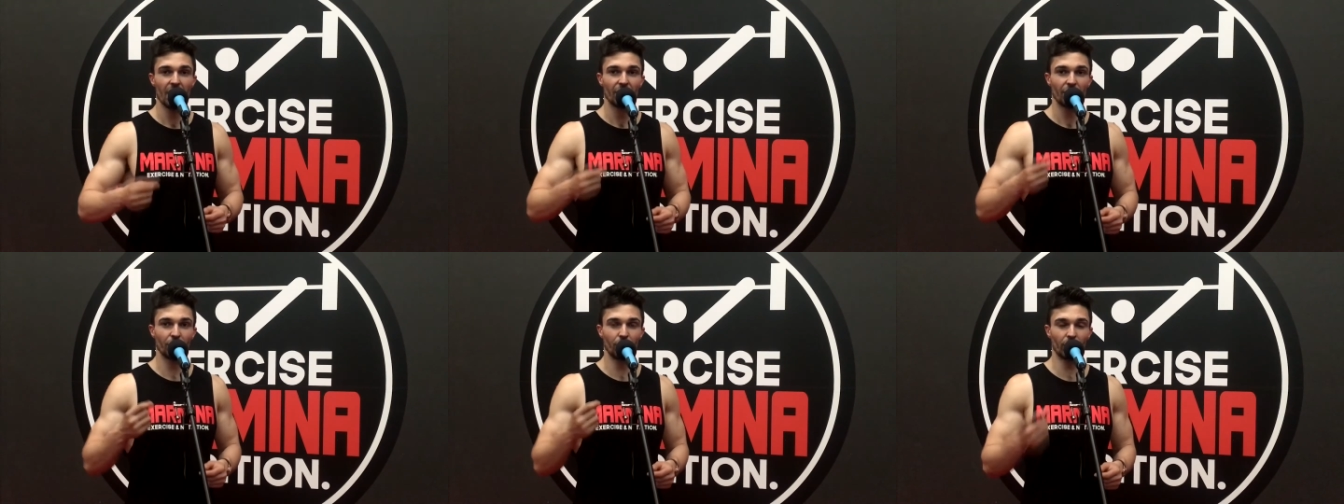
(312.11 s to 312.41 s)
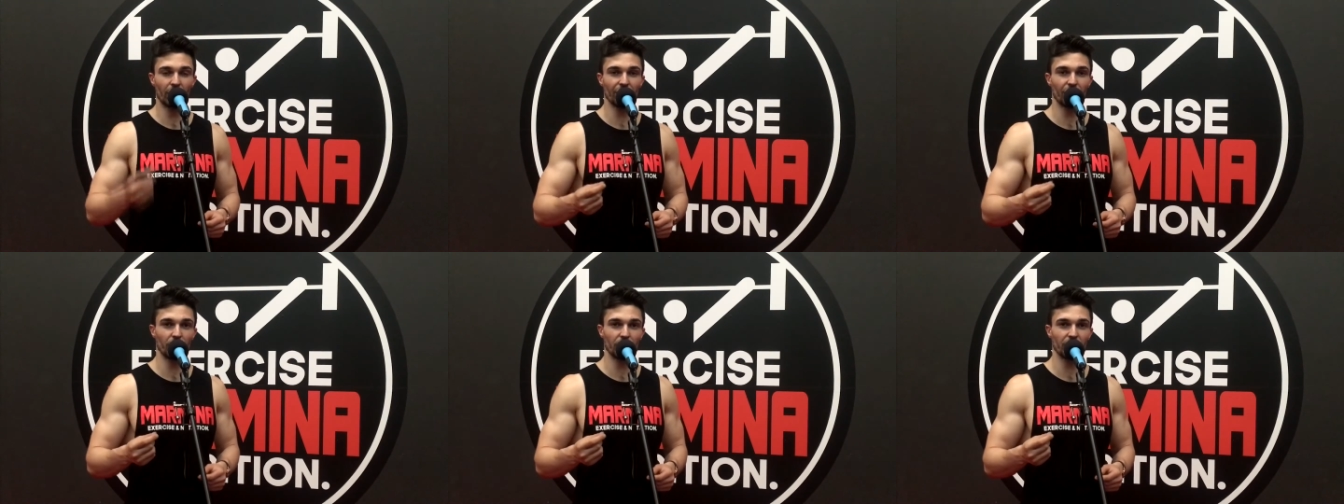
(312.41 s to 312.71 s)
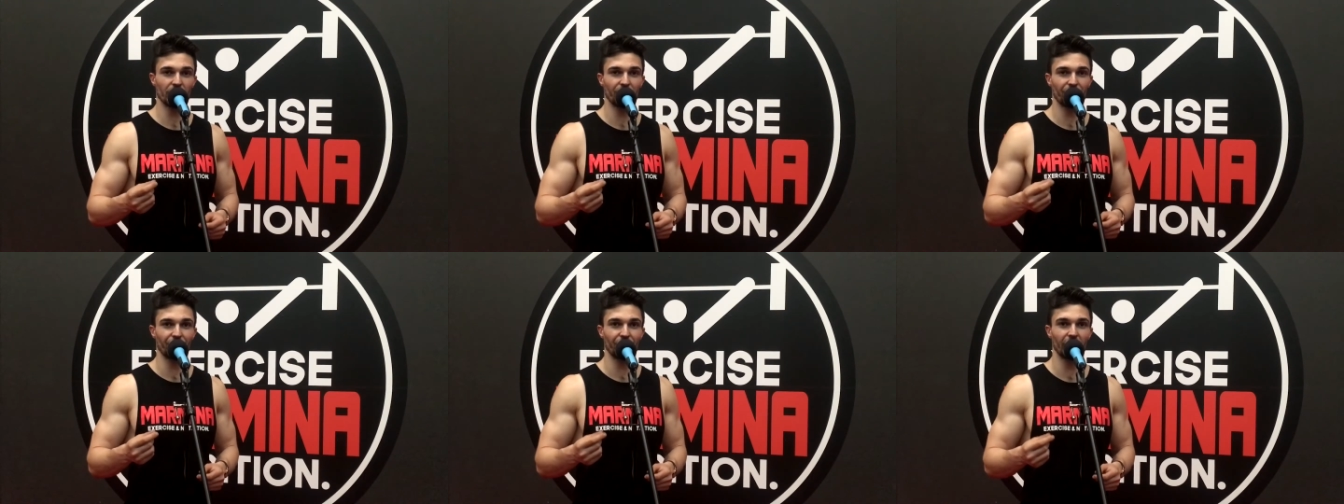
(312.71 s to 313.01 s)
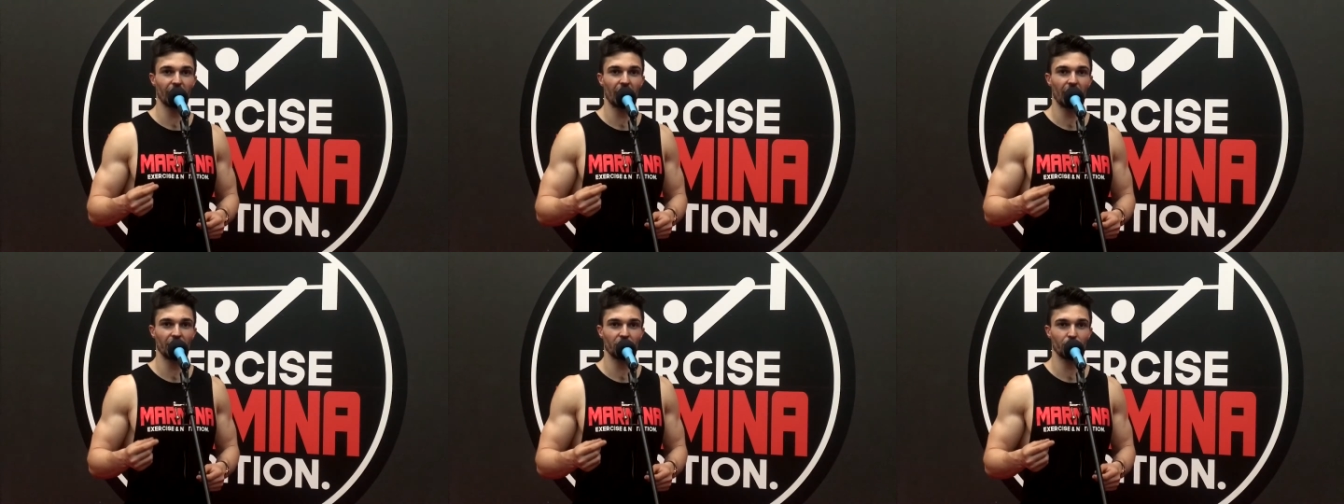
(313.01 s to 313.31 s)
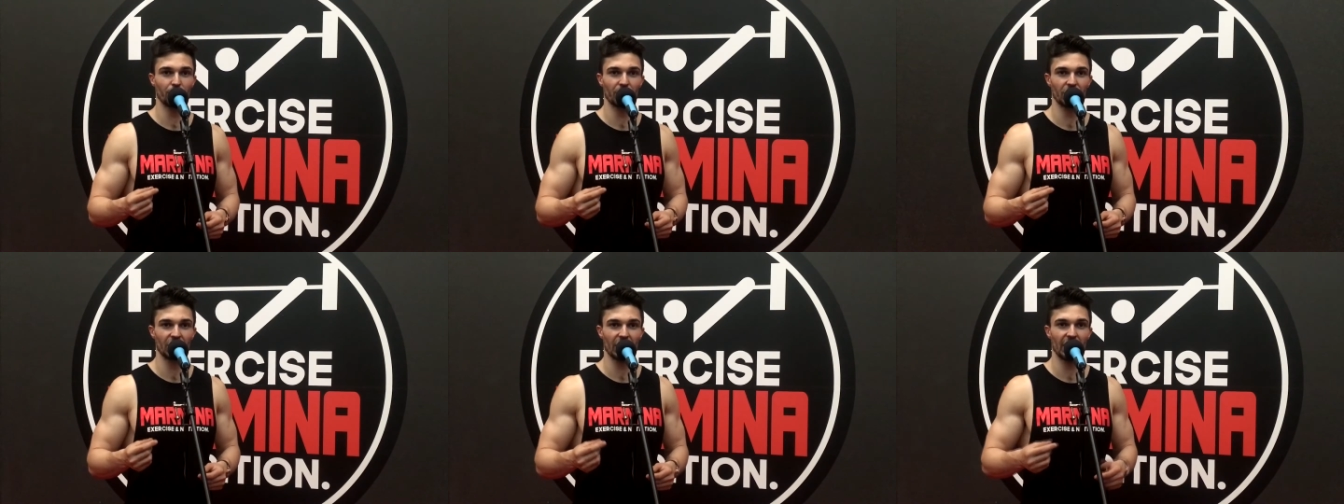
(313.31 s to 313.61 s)
Not everyone's going to feel
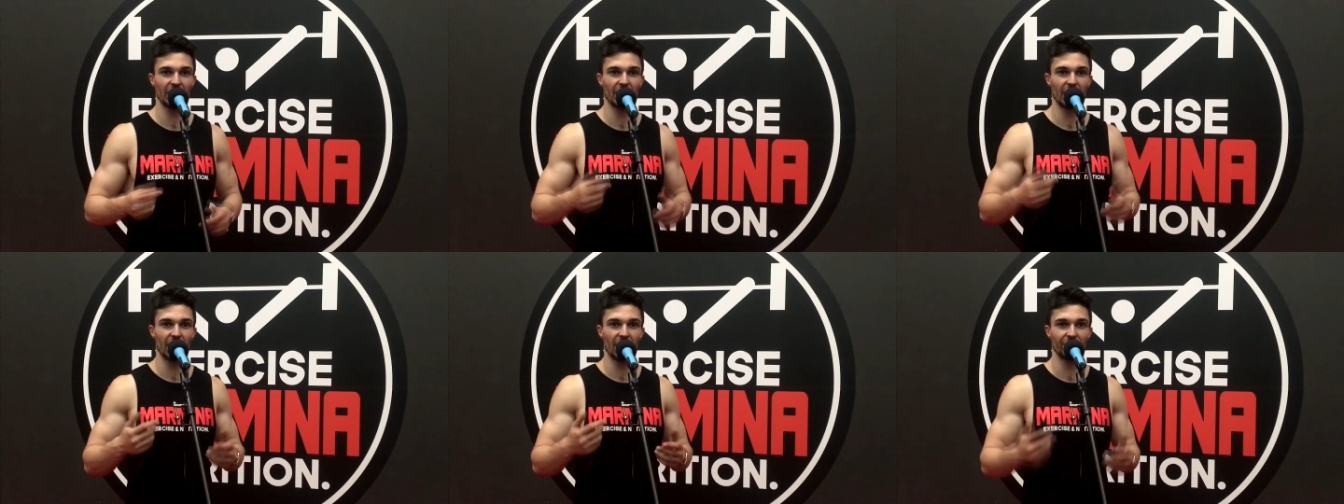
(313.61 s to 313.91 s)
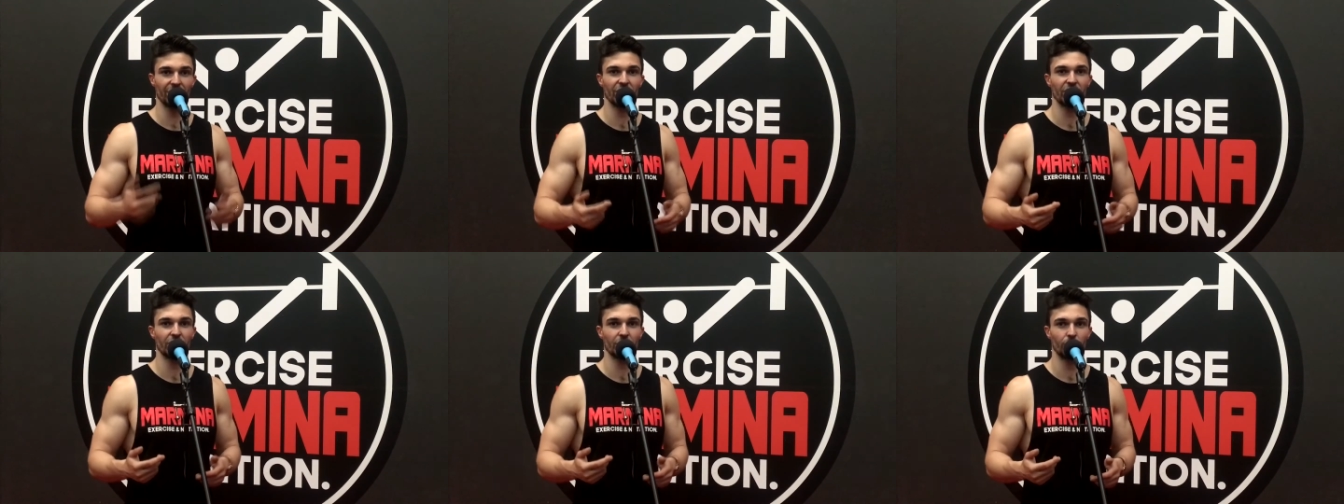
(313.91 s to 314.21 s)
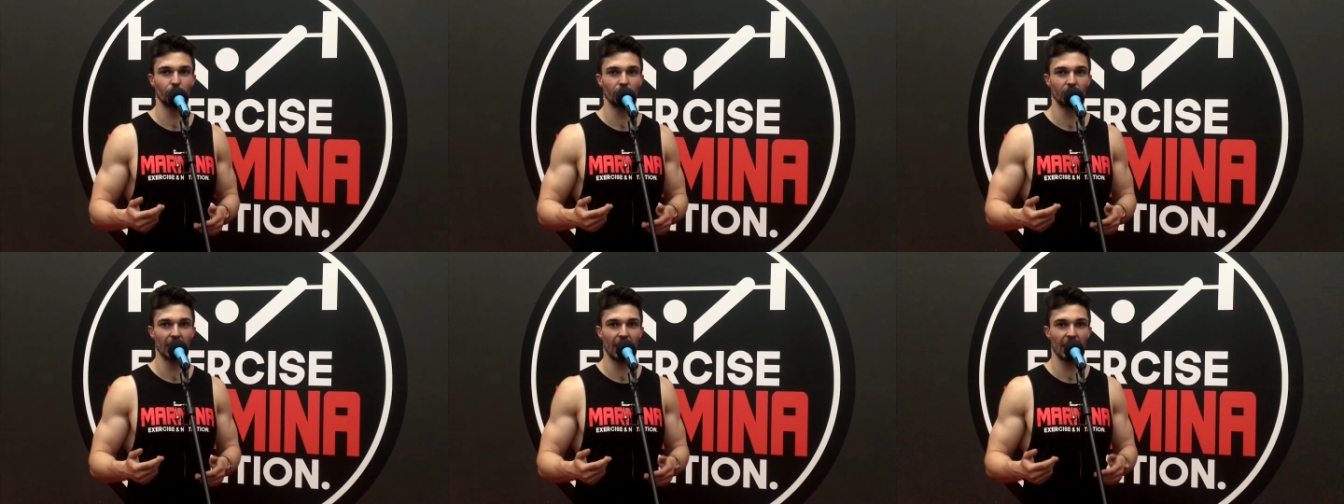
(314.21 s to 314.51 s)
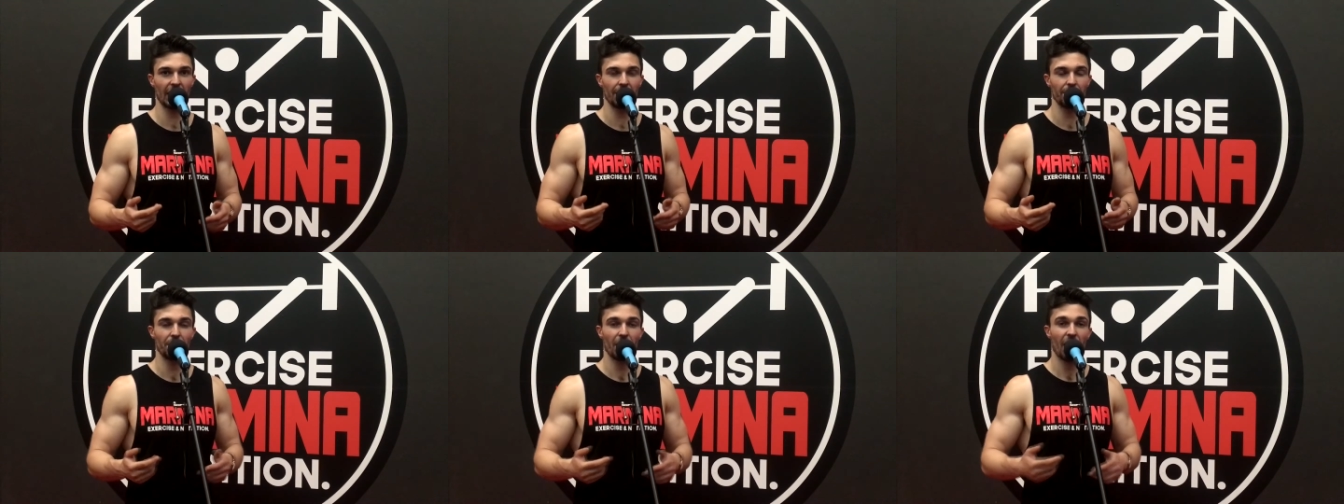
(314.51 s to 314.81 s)
100% every single day,